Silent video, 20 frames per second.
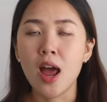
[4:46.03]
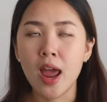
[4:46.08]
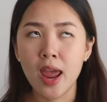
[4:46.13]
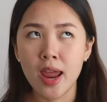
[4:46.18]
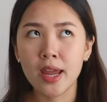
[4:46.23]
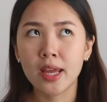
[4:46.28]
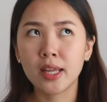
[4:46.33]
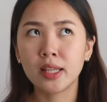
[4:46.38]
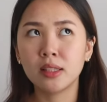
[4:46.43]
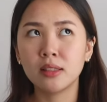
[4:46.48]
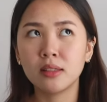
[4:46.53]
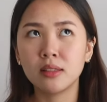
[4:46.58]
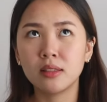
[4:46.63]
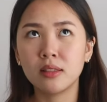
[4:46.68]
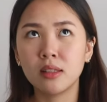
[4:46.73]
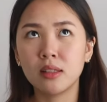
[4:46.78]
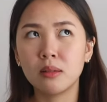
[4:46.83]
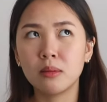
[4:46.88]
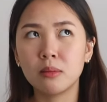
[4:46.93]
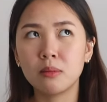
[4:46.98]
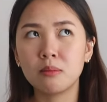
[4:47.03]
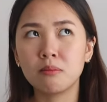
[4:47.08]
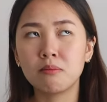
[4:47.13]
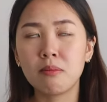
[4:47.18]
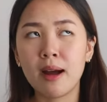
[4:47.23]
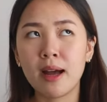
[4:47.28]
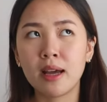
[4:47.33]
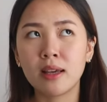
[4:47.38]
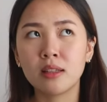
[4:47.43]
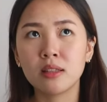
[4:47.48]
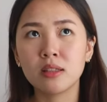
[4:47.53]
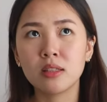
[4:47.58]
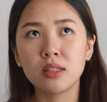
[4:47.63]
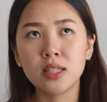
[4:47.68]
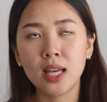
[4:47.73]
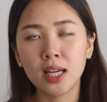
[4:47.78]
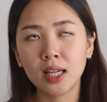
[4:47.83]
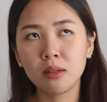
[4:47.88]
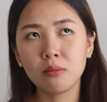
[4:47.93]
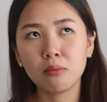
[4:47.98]
and my
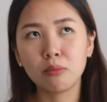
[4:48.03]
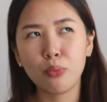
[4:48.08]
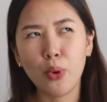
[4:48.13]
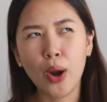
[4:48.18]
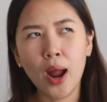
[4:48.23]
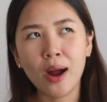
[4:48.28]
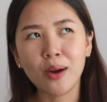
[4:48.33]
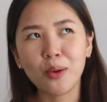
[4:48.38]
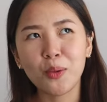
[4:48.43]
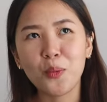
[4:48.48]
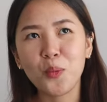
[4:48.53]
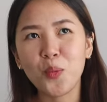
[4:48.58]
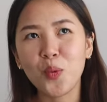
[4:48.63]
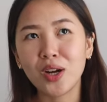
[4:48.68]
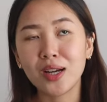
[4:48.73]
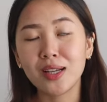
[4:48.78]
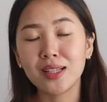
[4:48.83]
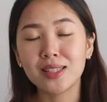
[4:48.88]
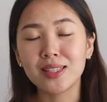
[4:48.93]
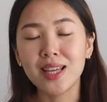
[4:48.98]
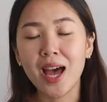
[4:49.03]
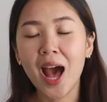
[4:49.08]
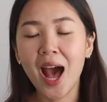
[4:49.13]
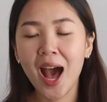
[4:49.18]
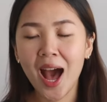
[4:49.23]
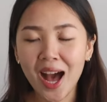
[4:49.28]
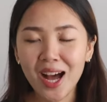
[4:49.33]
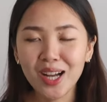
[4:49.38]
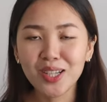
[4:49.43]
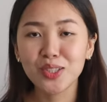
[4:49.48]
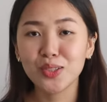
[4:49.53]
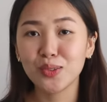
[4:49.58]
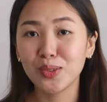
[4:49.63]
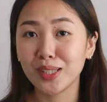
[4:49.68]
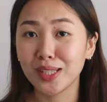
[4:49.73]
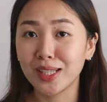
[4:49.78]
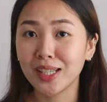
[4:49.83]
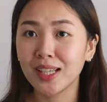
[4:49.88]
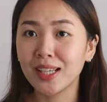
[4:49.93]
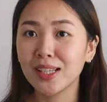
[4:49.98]
second prac was
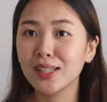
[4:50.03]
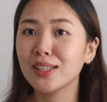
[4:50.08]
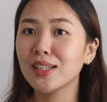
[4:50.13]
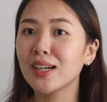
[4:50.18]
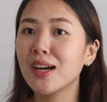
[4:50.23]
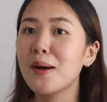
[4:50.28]
actually